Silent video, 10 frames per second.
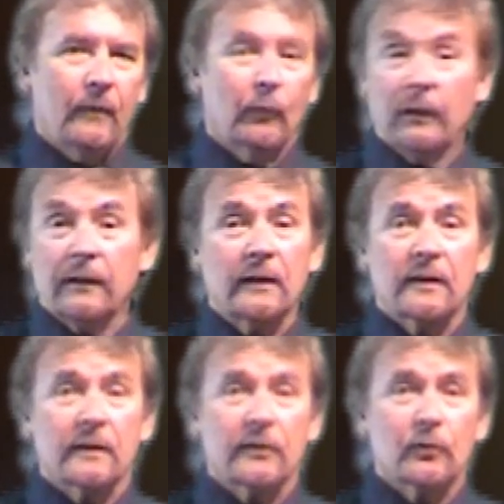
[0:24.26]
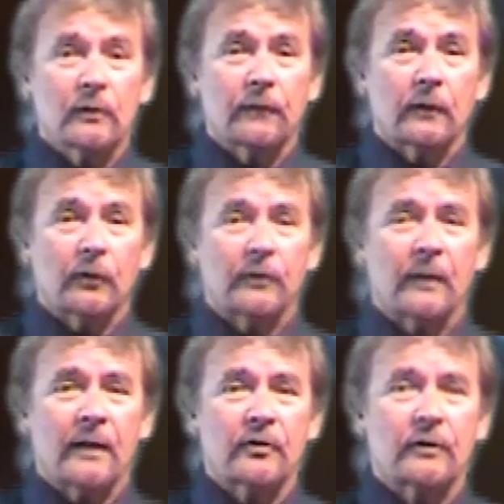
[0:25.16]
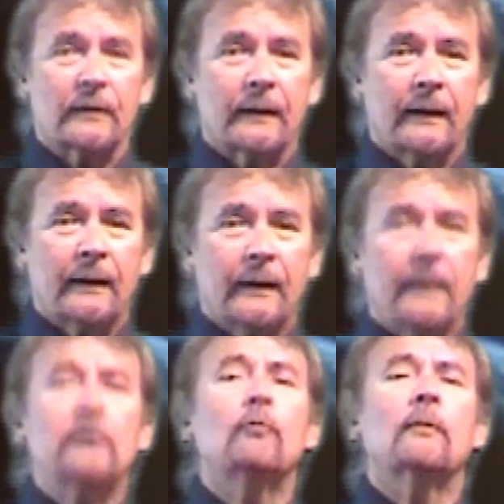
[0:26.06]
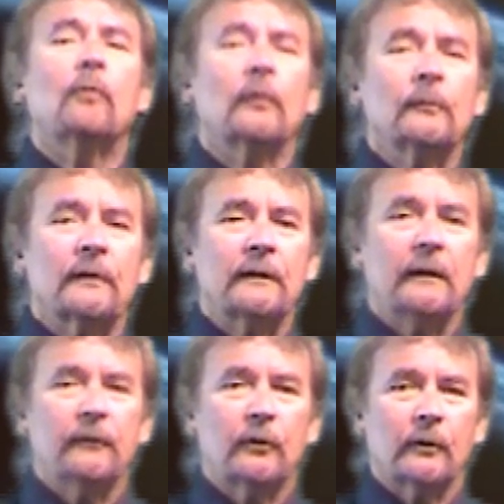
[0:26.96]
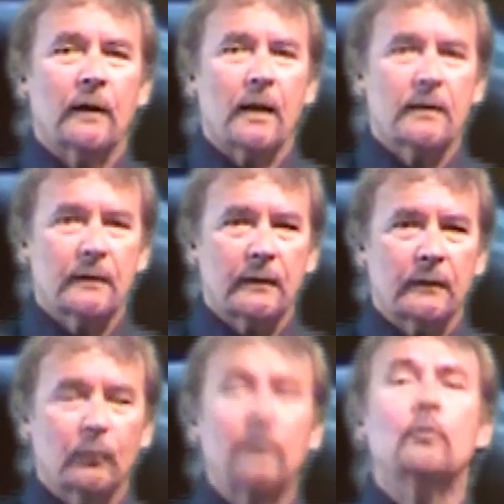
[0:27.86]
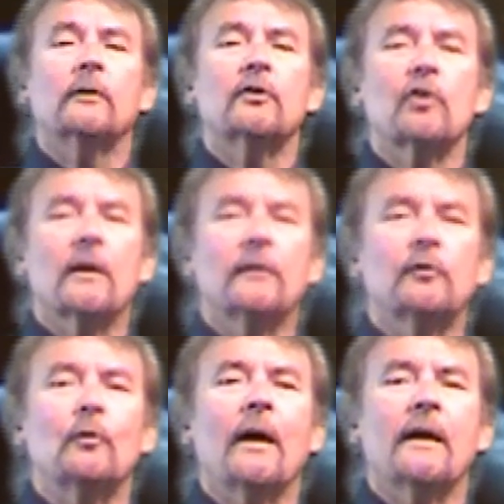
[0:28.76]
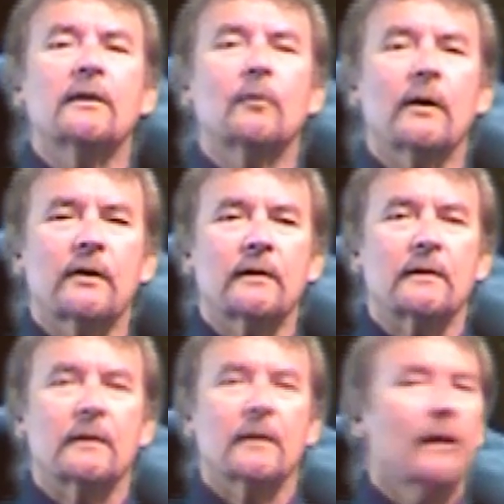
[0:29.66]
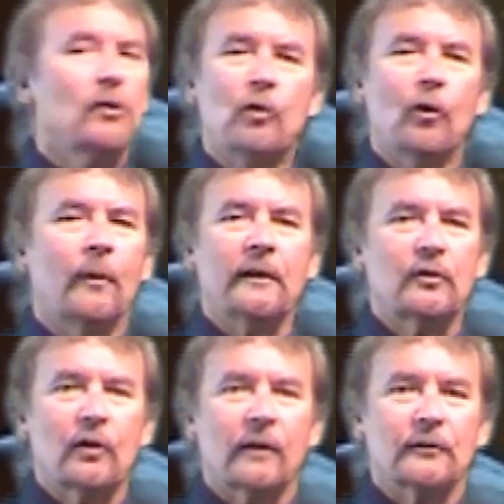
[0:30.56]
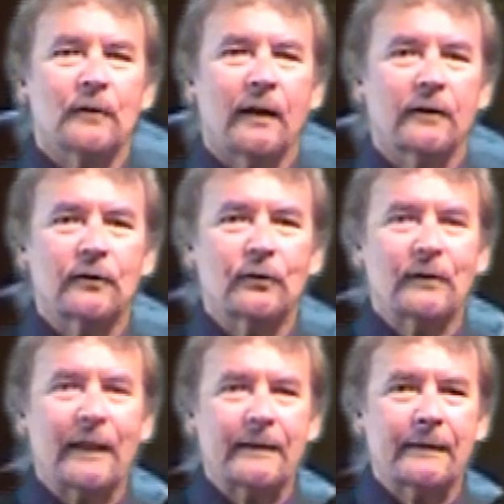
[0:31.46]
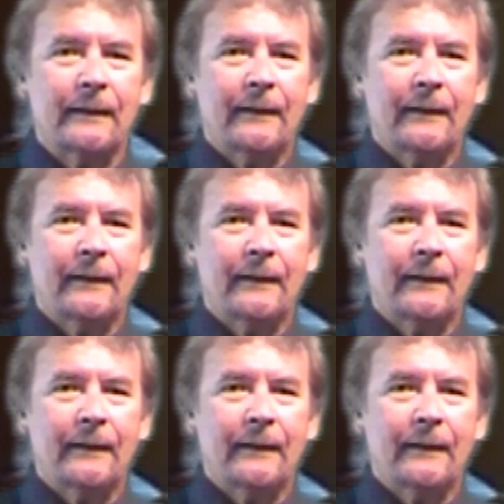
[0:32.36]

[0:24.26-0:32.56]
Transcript: Really, it's not so difficult to master. You were born with native curiosity. When you were a child, you asked questions. Nobody taught you how to do that.